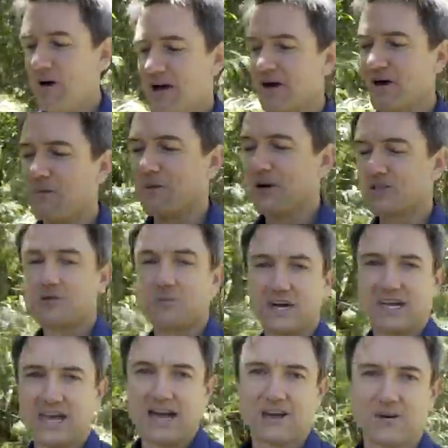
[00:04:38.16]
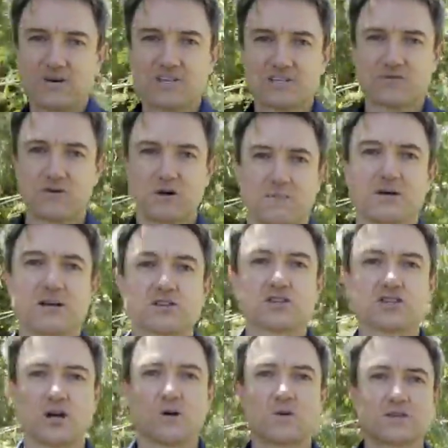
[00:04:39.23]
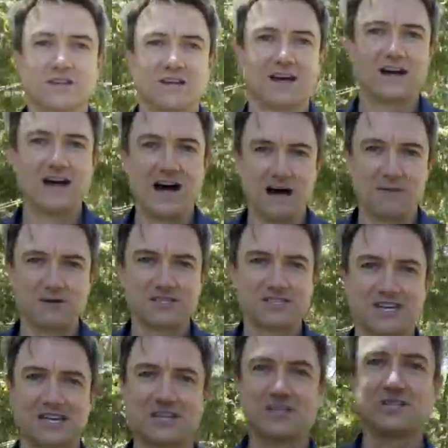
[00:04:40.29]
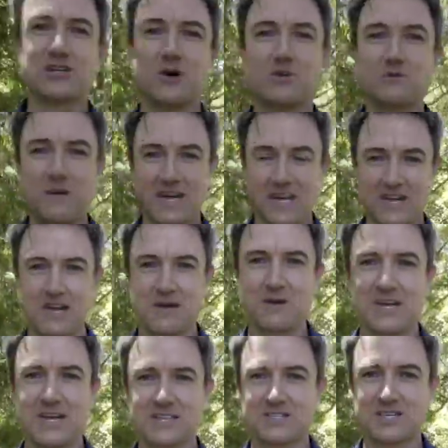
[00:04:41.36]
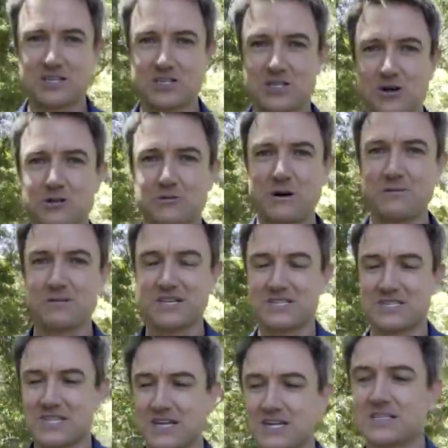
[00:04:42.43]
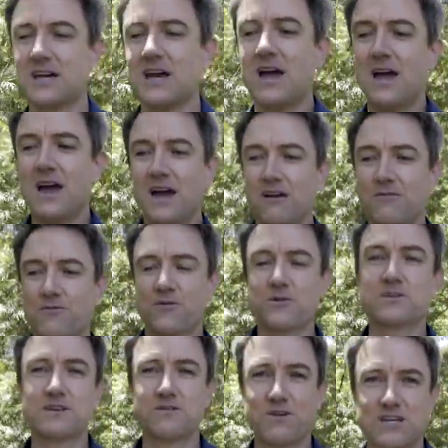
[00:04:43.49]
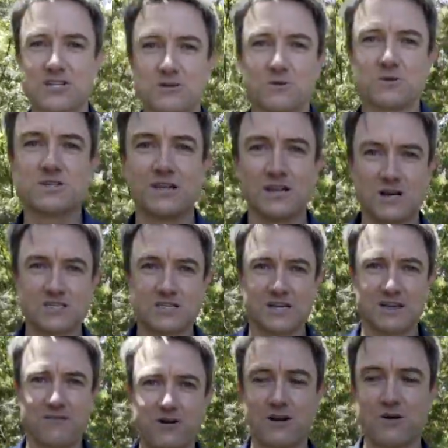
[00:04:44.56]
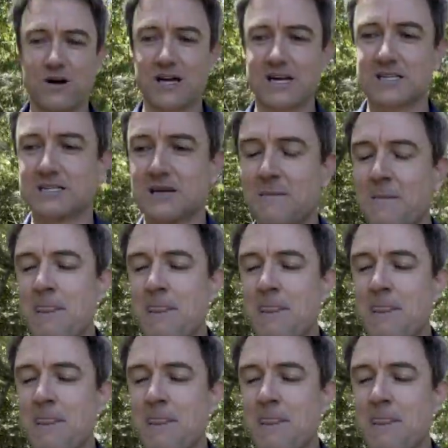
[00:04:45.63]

I got most of my calories from soaked almonds and soaked macadamia nuts and soaked pumpkin seeds and fruits and vegetables and lots of leafy greens.